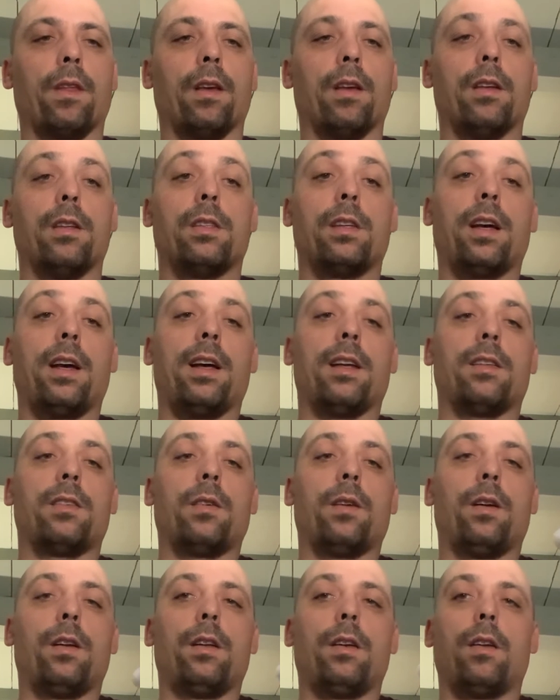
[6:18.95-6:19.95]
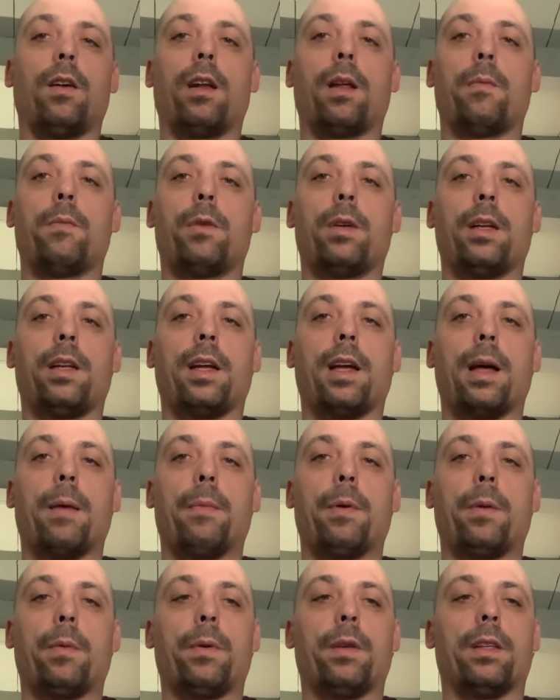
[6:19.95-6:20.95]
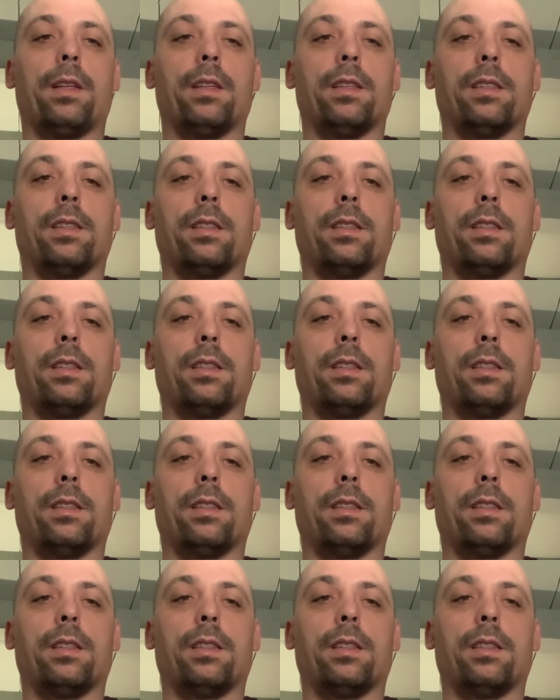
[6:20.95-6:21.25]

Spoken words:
So yeah, so all in all, I'm really happy with these.